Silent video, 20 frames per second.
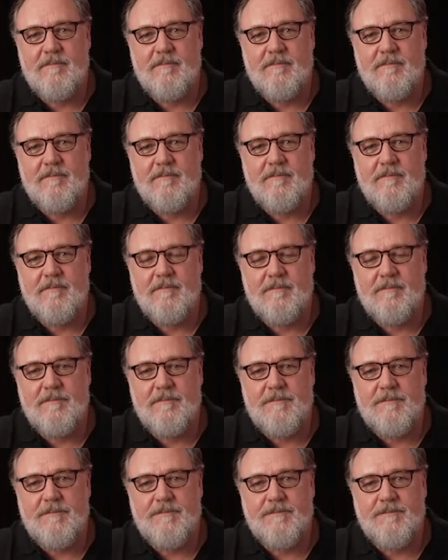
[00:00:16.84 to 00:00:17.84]

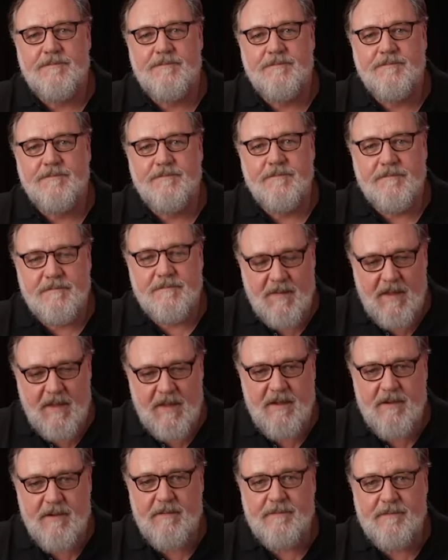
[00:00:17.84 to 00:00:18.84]

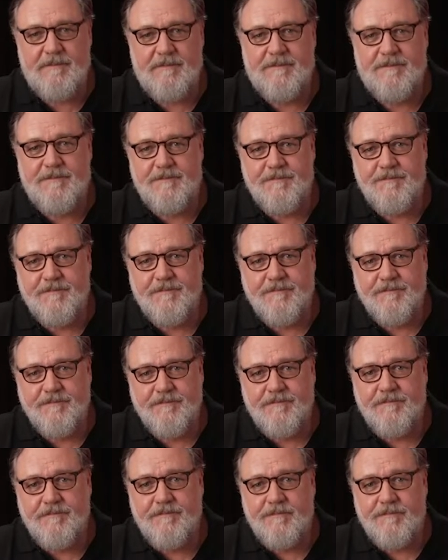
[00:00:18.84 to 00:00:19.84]

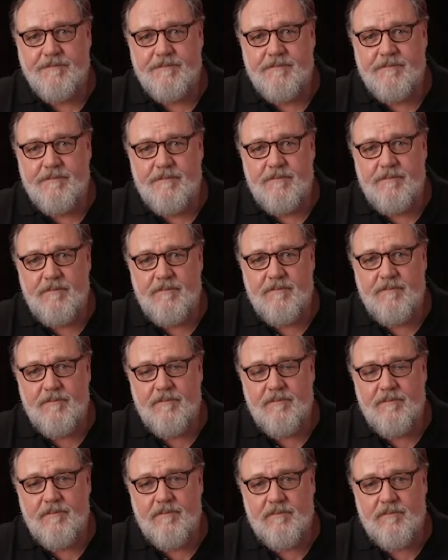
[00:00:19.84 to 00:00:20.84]

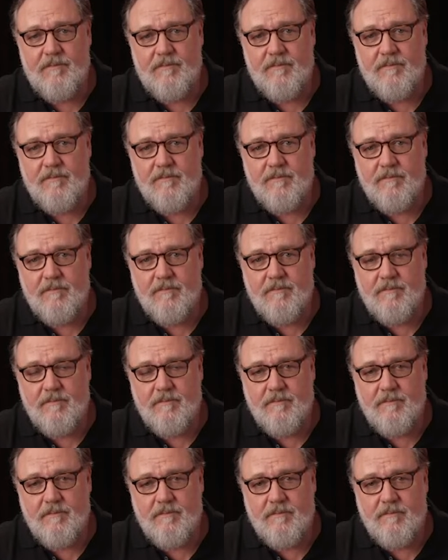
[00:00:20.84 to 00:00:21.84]

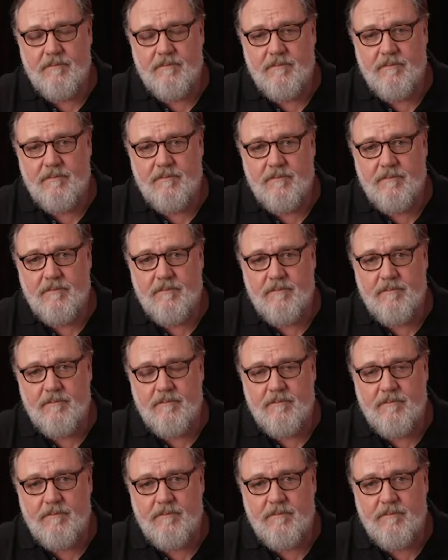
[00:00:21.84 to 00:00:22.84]

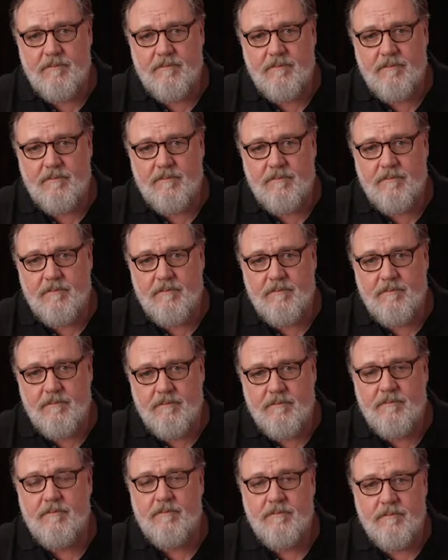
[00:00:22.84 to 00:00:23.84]

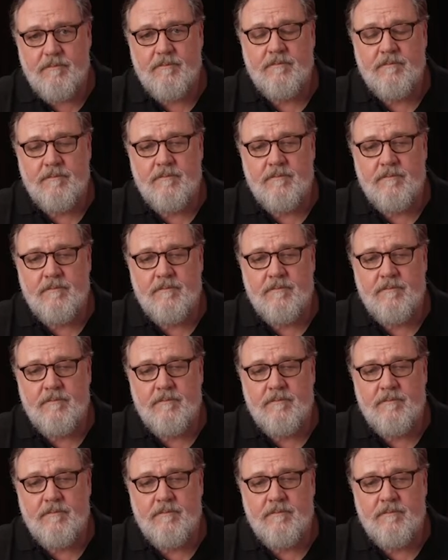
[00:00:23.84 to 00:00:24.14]
The person shown says nothing.